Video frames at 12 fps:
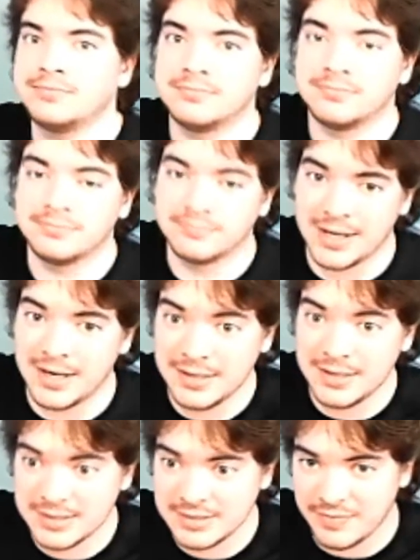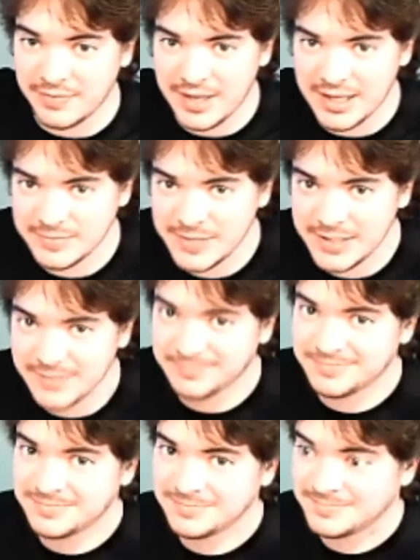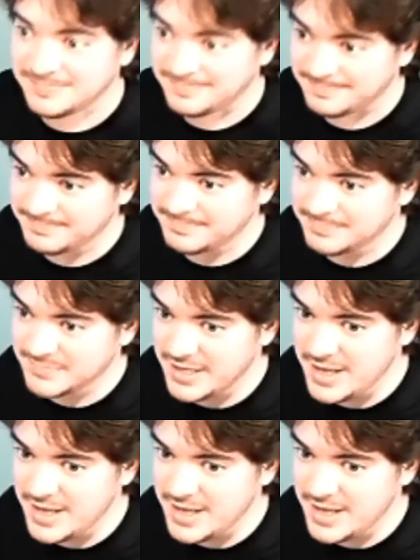I don't know, but it is, if you ask me.